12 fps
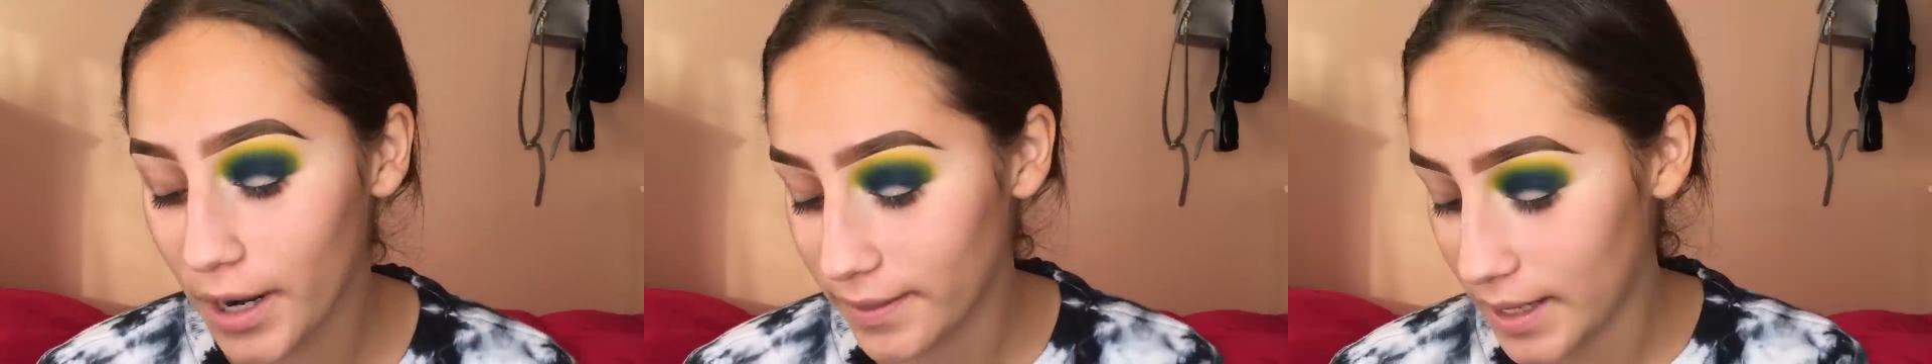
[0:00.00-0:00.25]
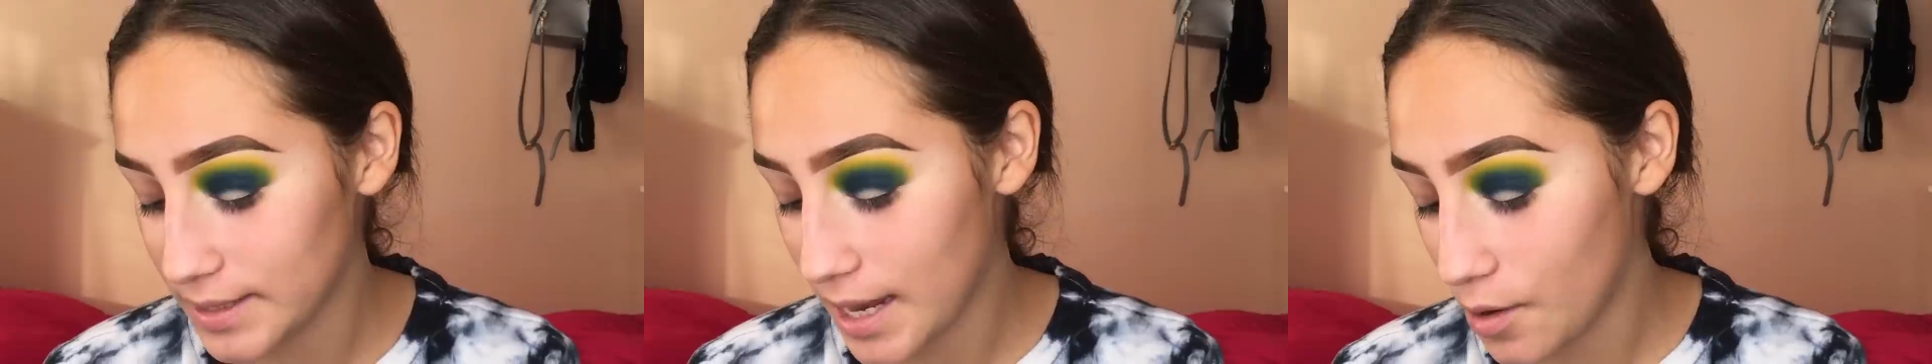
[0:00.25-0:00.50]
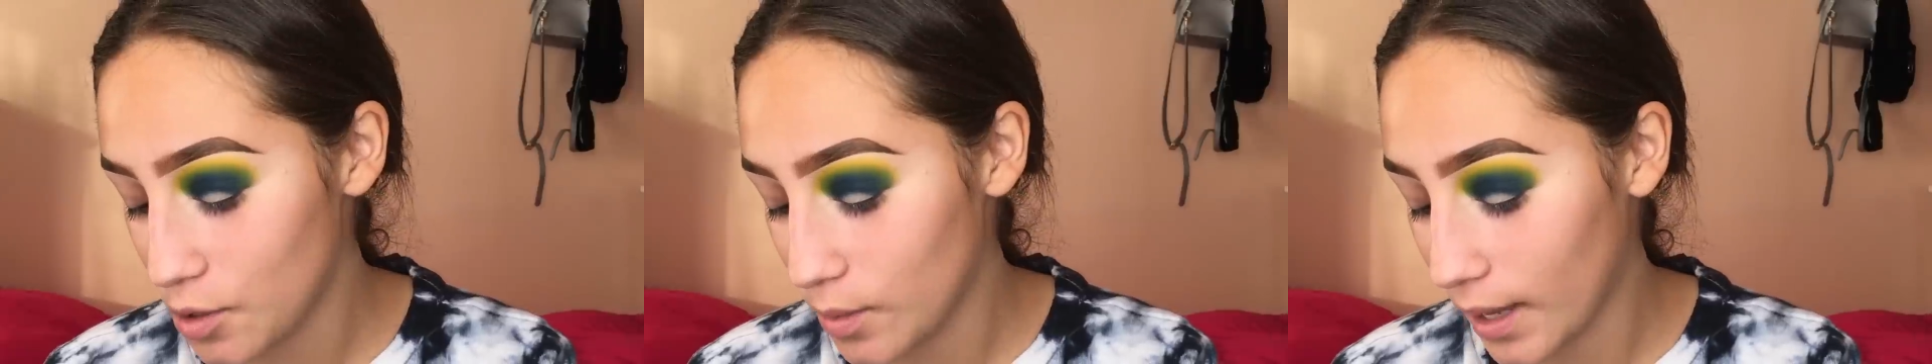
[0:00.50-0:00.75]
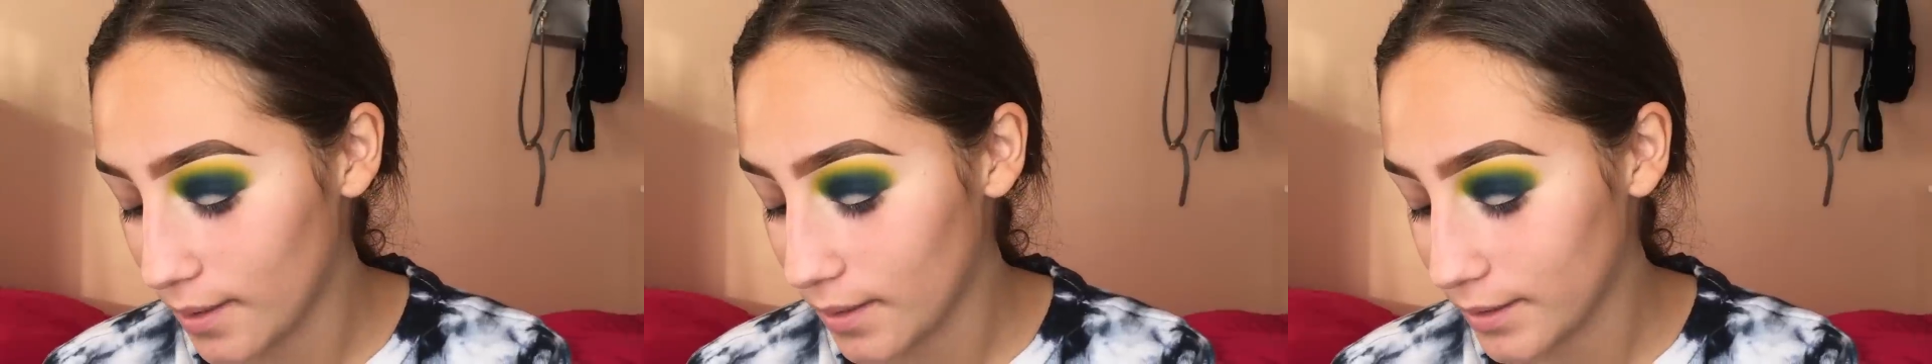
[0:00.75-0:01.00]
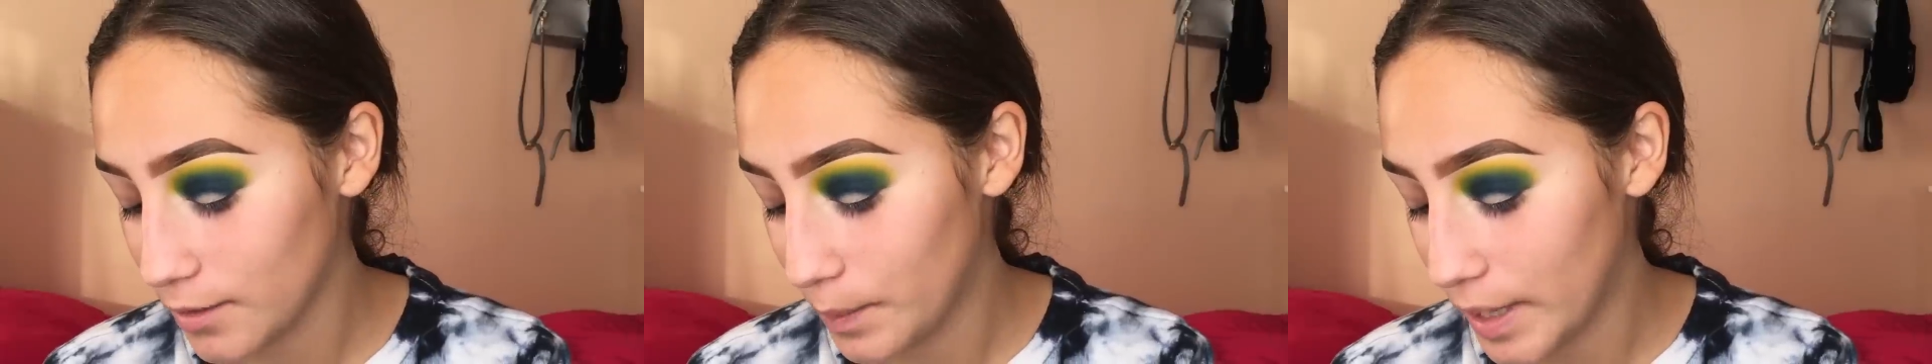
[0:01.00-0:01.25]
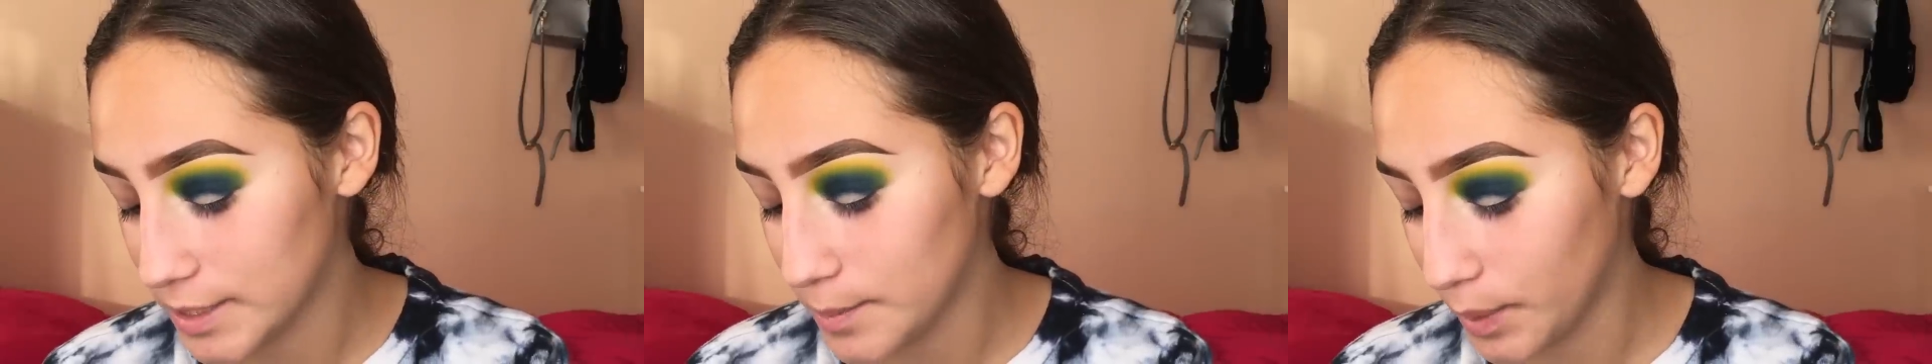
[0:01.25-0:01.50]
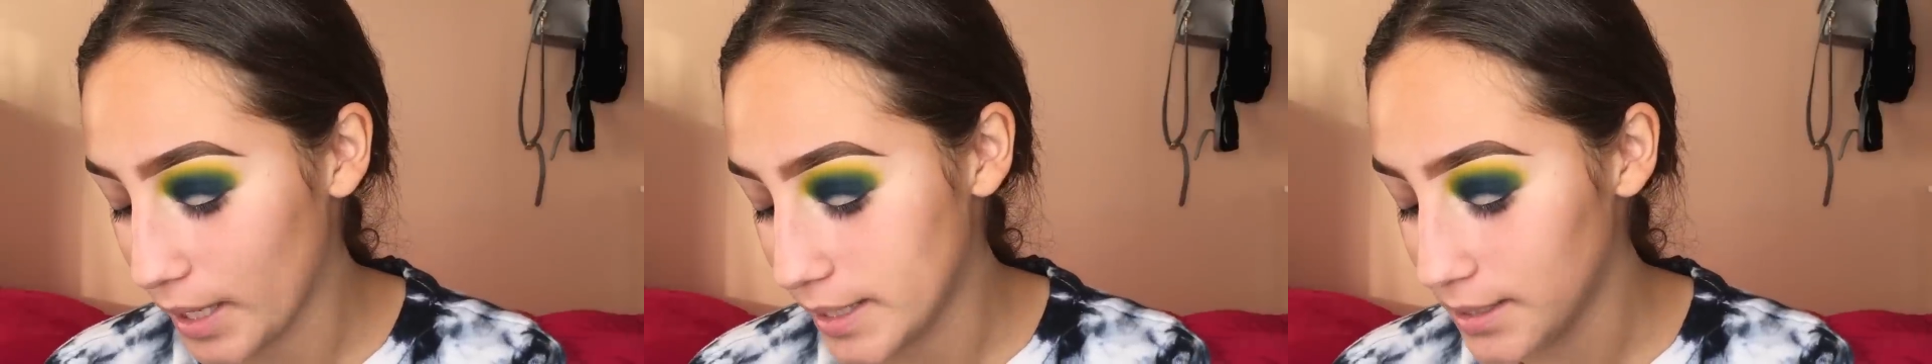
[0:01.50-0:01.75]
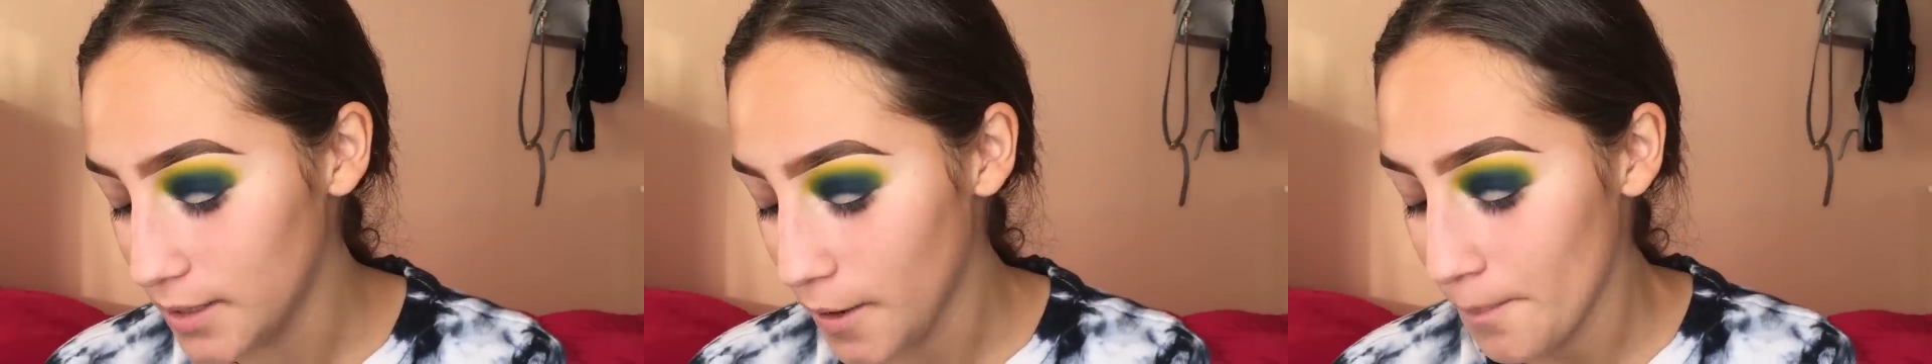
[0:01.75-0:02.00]
and that's how you get like the best
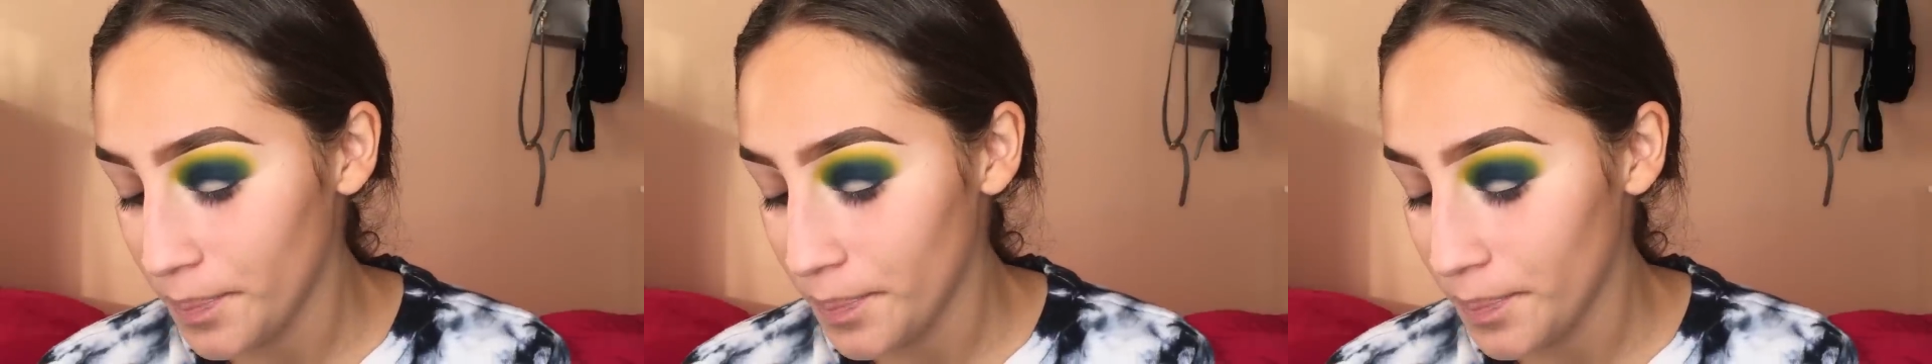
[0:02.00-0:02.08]
blend.